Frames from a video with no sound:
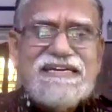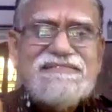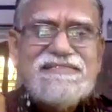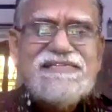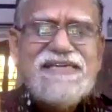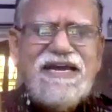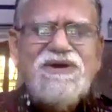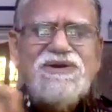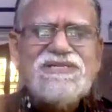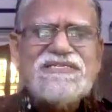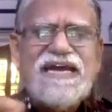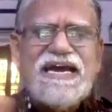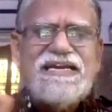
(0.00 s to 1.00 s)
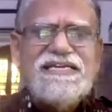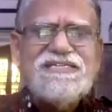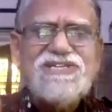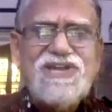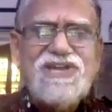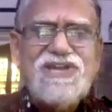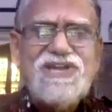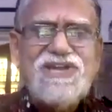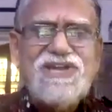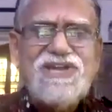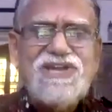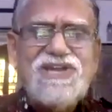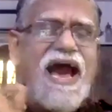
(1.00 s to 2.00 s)
you know, stagnation or
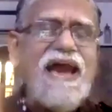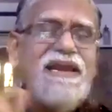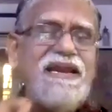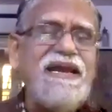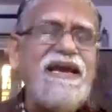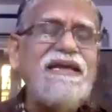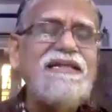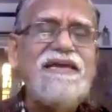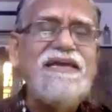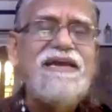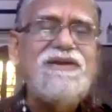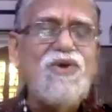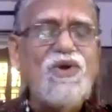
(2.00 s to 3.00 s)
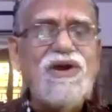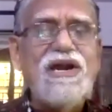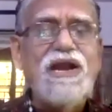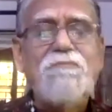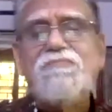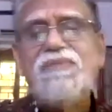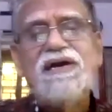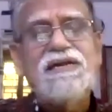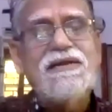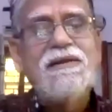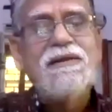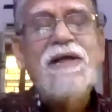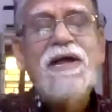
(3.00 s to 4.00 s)
even decline in the total number,
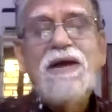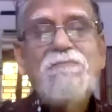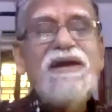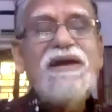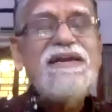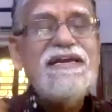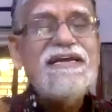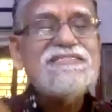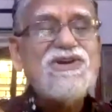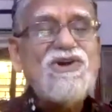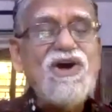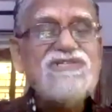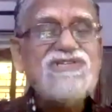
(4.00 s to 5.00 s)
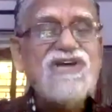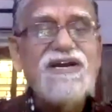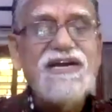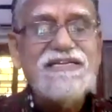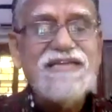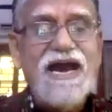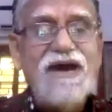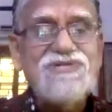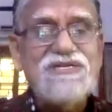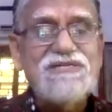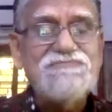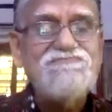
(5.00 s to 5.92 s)
but it has crossed 100,000